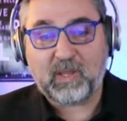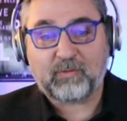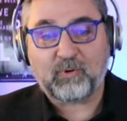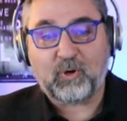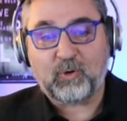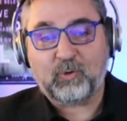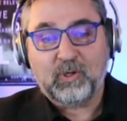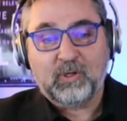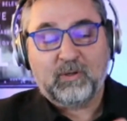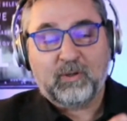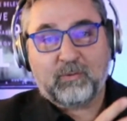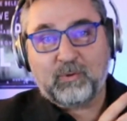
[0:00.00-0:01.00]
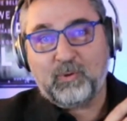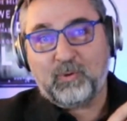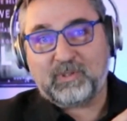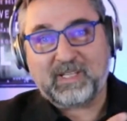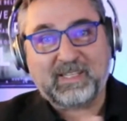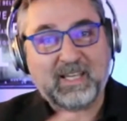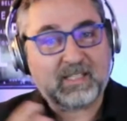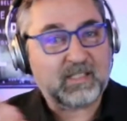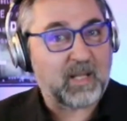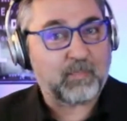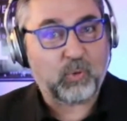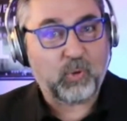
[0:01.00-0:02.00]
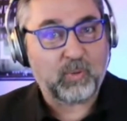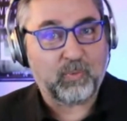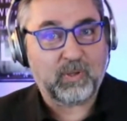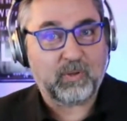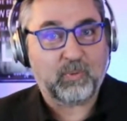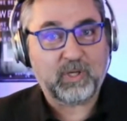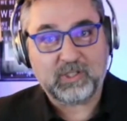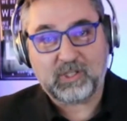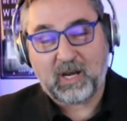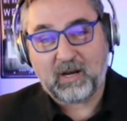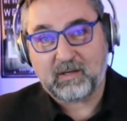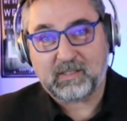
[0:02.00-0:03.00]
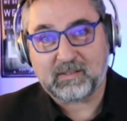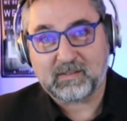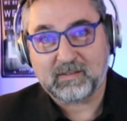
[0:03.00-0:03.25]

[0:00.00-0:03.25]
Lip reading: through to get to that point with WikiCharities?